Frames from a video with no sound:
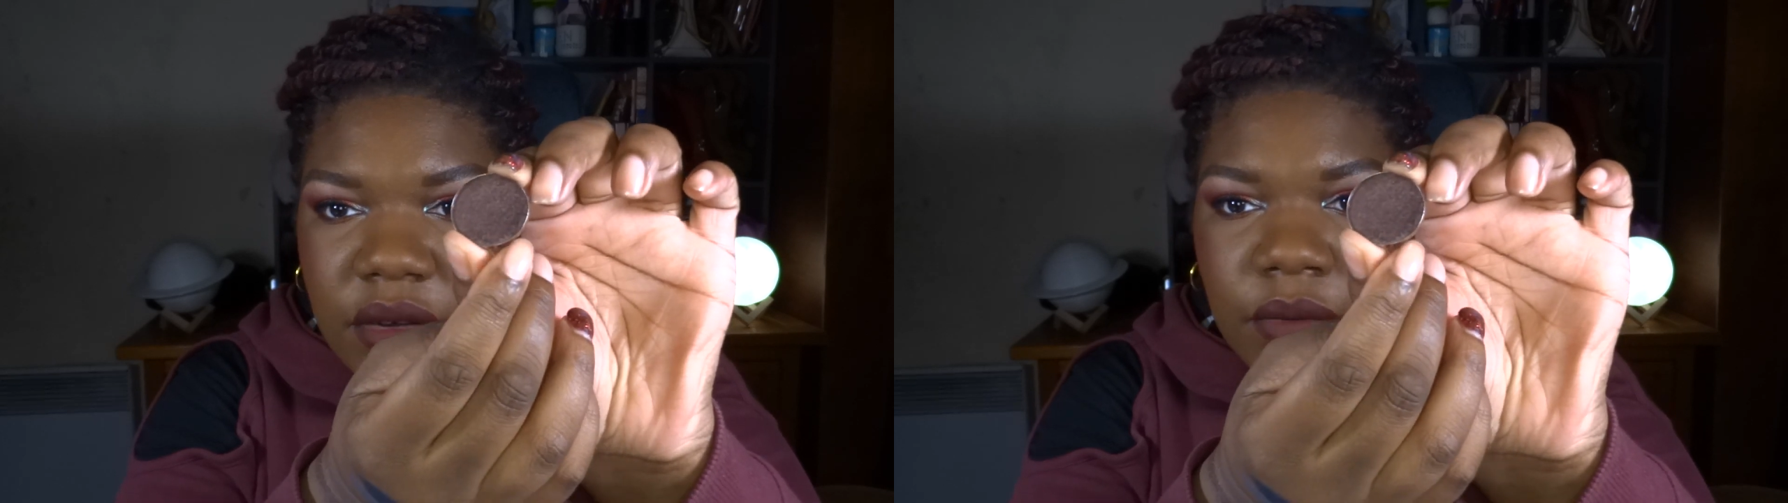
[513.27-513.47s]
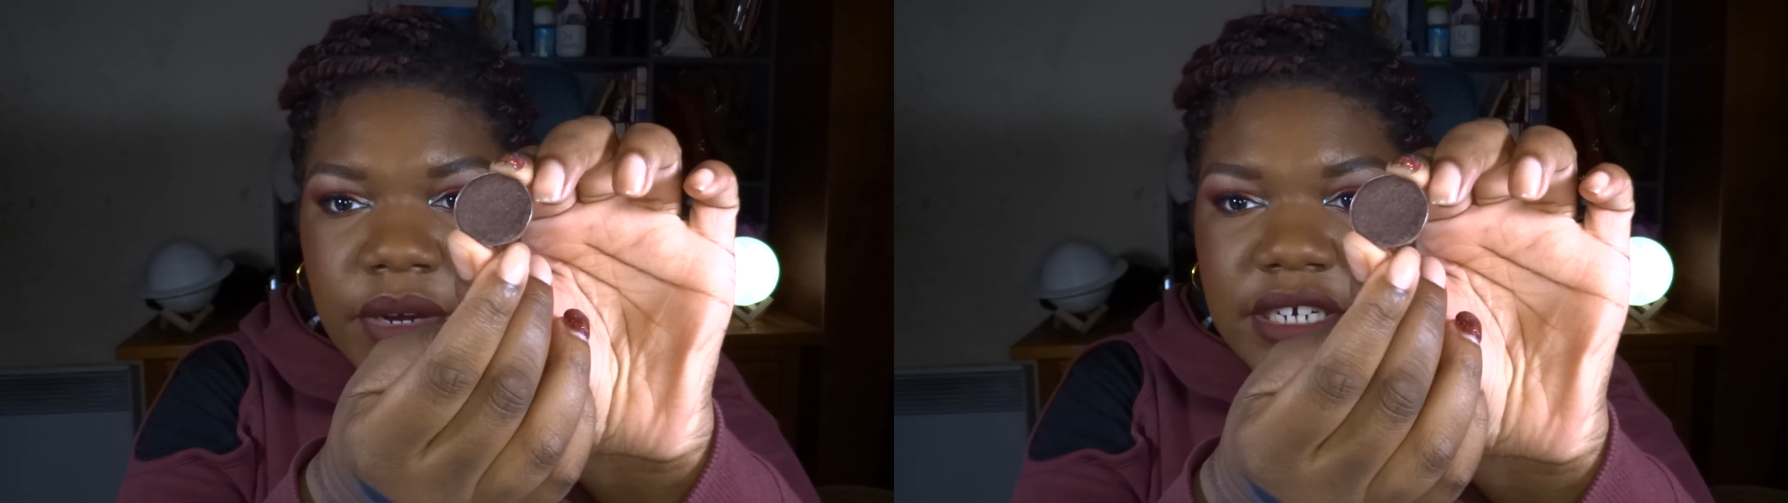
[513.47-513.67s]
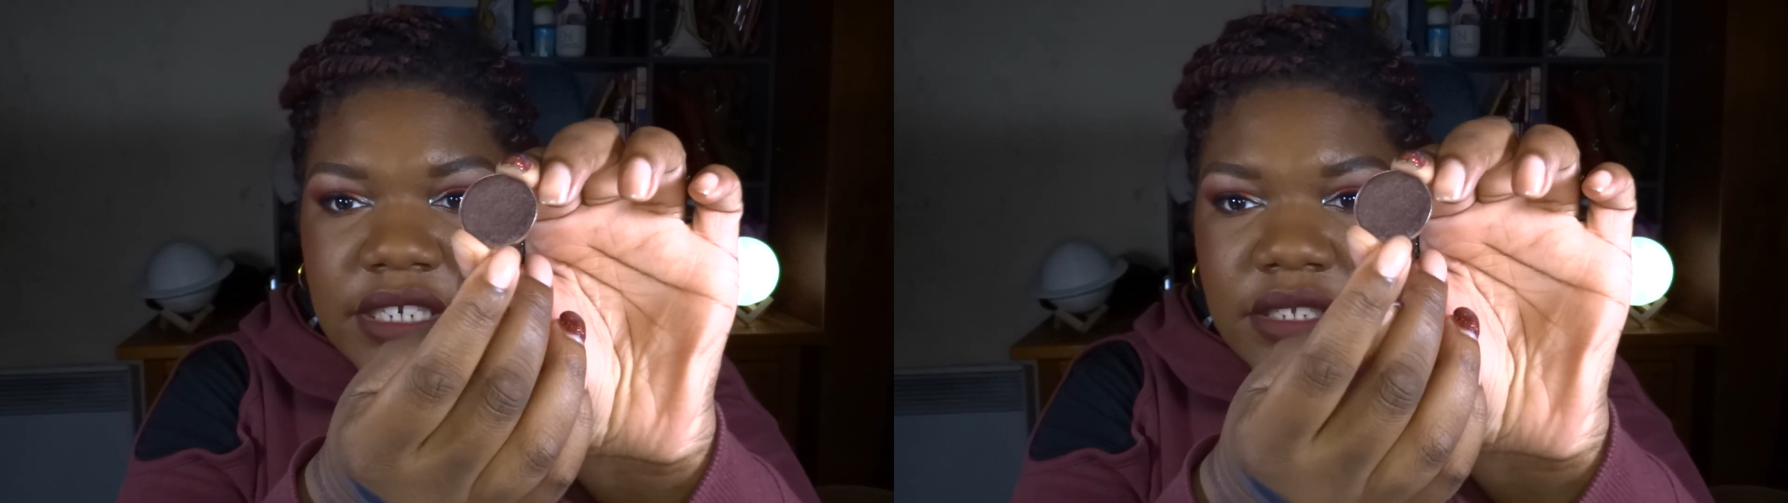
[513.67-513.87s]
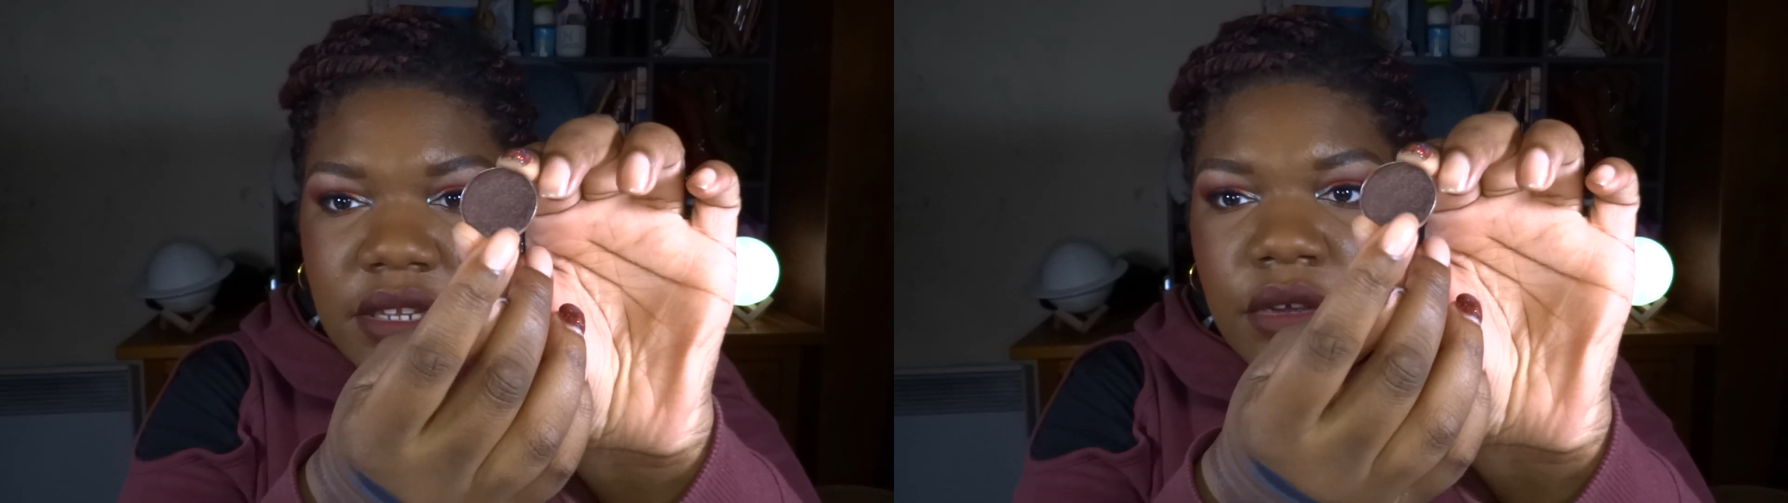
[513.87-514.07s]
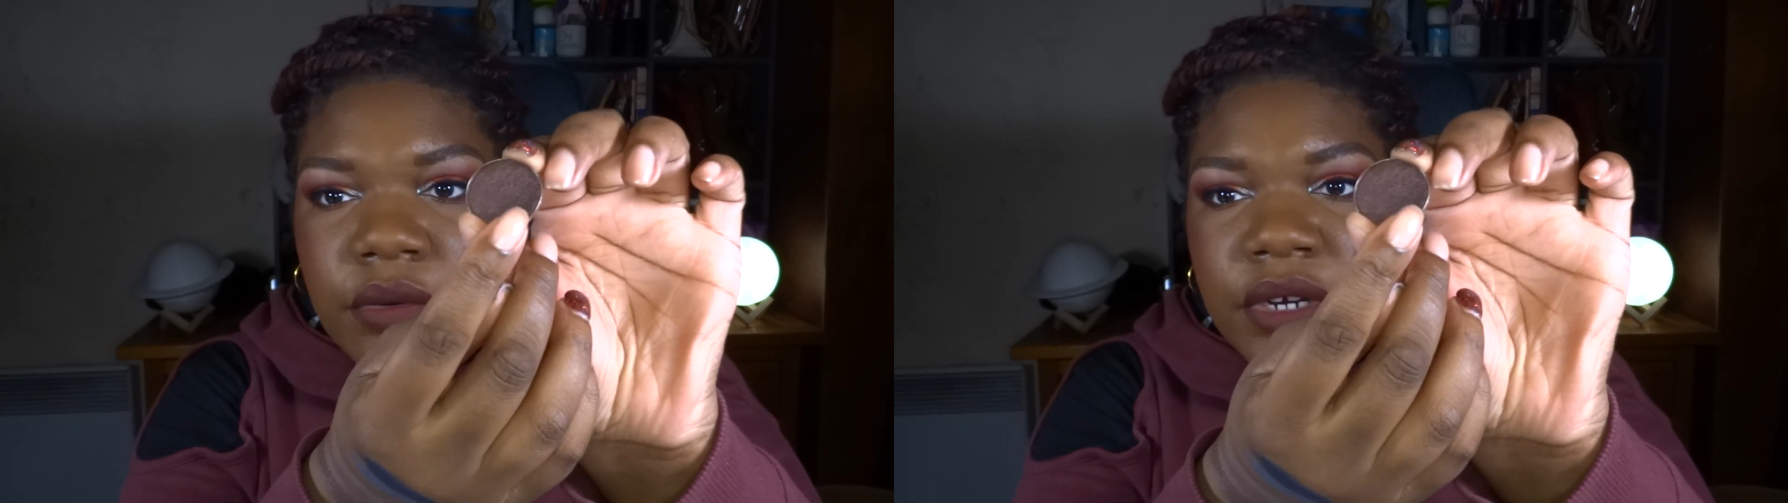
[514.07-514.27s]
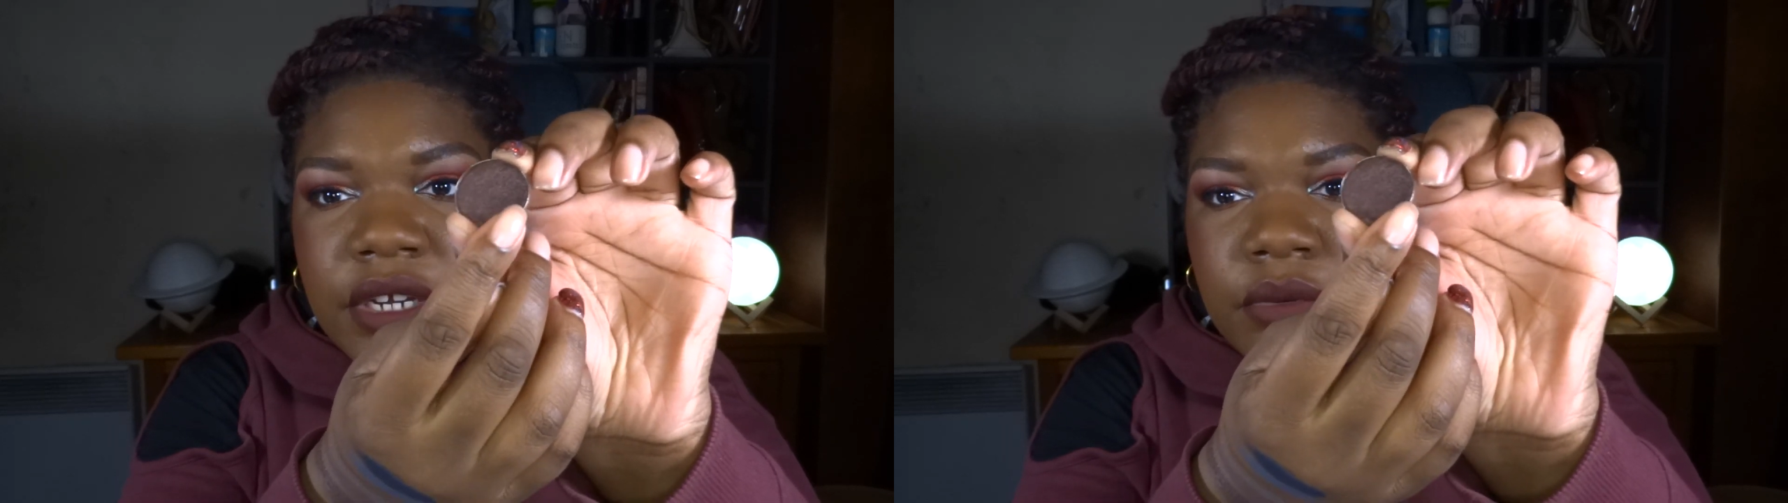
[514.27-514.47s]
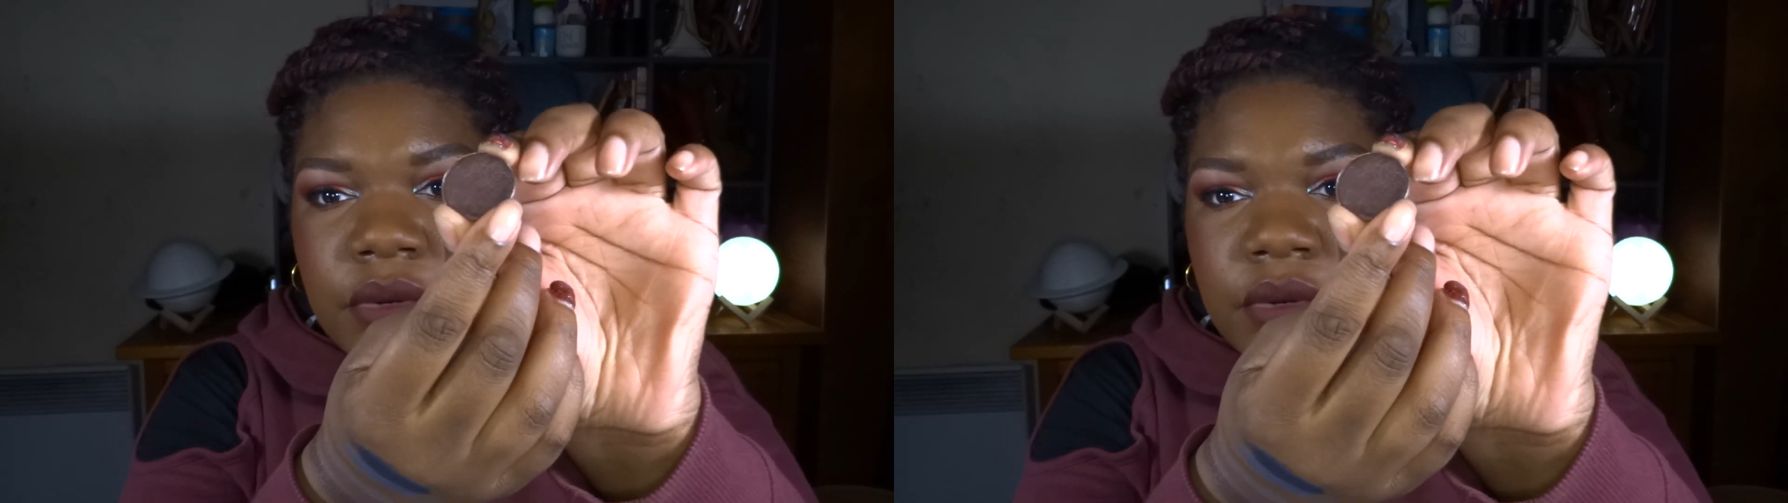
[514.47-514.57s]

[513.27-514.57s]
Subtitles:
where it's lower, it